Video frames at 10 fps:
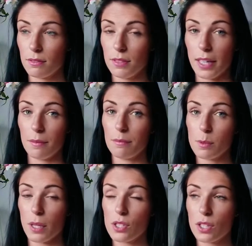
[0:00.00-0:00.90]
Yeah, it's
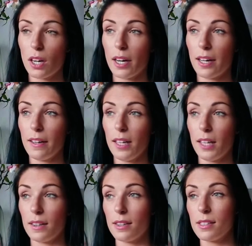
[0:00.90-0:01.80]
about this guy,
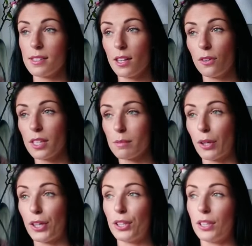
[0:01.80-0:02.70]
and this girl gets
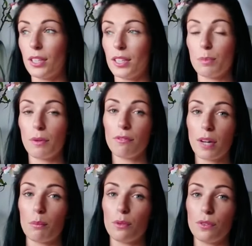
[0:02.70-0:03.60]
murdered, and he's been
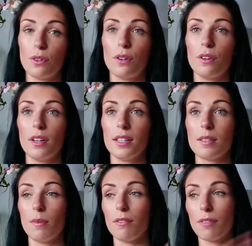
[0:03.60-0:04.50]
framed before, and is
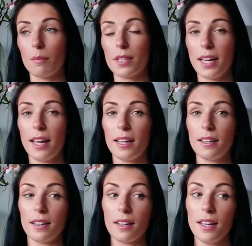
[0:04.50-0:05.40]
he being framed
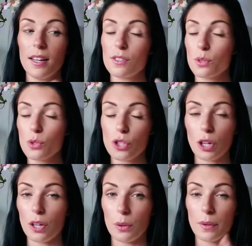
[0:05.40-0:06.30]
again, and It's all
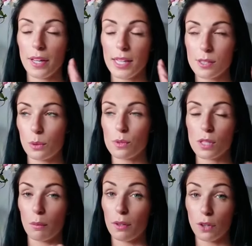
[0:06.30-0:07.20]
true, it's
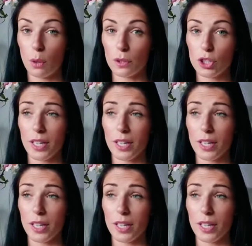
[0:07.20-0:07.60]
awesome, you've got to watch